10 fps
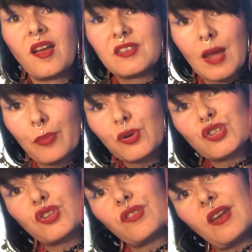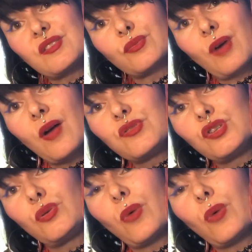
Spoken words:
temperature that is around you,